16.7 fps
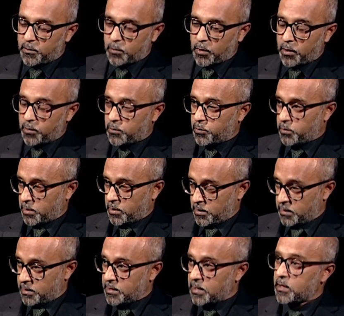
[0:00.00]
I was
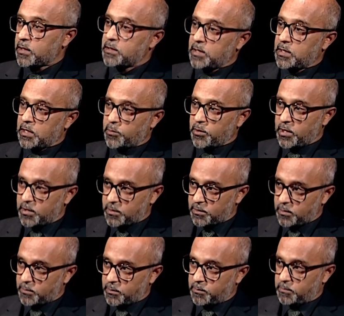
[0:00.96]
the second
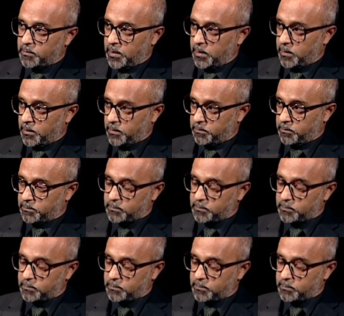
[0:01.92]
generation of uh,